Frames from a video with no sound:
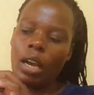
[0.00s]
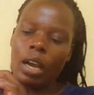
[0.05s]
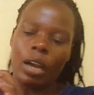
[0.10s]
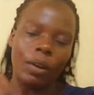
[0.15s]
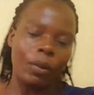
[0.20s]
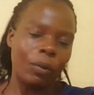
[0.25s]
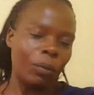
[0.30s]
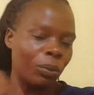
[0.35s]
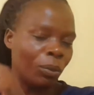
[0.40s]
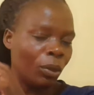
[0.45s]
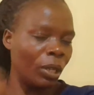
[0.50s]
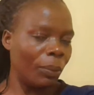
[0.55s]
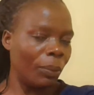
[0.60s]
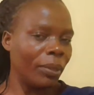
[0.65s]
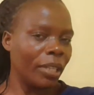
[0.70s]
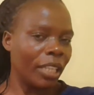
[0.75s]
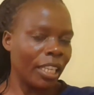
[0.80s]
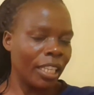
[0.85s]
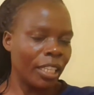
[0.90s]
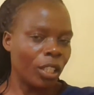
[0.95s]
will
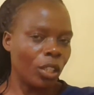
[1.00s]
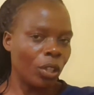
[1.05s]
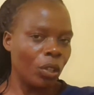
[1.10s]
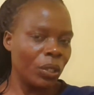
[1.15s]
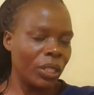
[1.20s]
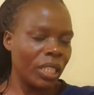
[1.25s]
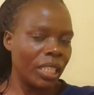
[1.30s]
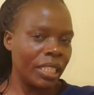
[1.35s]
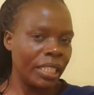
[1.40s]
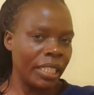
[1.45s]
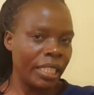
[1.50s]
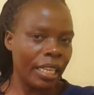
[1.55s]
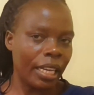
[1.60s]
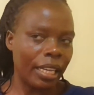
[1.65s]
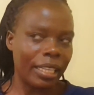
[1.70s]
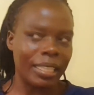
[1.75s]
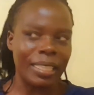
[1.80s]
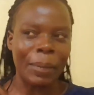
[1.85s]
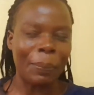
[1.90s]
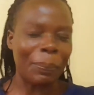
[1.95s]
be included
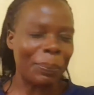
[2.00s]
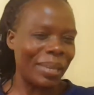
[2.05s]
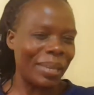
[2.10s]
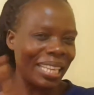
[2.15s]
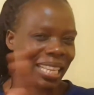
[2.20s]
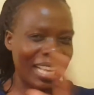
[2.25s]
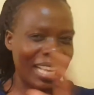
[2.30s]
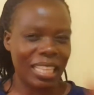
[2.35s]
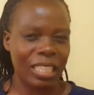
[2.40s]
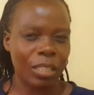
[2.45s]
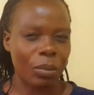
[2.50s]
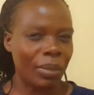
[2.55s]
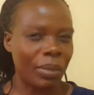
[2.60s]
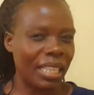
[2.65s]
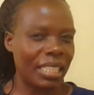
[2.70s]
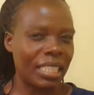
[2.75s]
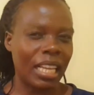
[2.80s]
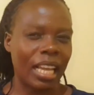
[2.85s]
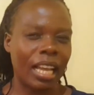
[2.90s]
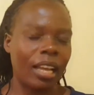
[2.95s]
here. The peanut
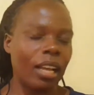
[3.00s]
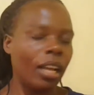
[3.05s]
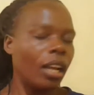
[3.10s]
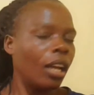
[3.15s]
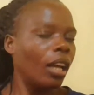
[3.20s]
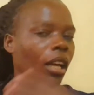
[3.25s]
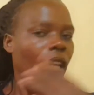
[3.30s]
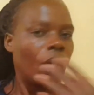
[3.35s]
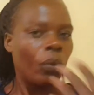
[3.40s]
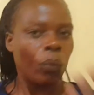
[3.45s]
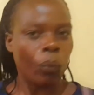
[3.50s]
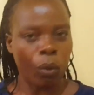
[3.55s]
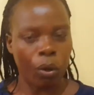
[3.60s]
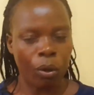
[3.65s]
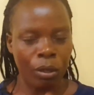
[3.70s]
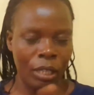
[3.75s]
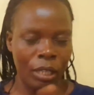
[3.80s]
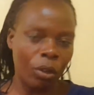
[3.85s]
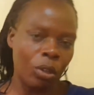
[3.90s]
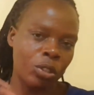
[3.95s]
butter
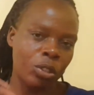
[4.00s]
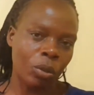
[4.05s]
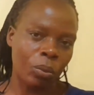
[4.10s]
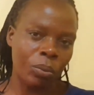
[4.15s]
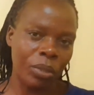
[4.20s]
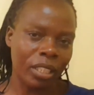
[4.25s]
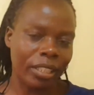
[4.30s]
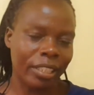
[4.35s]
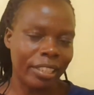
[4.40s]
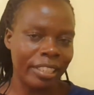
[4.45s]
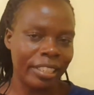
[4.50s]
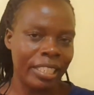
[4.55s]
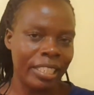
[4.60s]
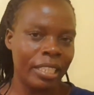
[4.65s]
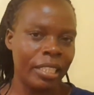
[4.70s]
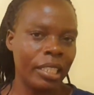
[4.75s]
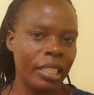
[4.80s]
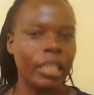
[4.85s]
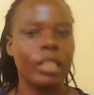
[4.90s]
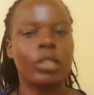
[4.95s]
will also be
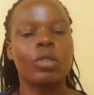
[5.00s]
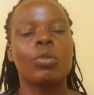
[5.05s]
included here.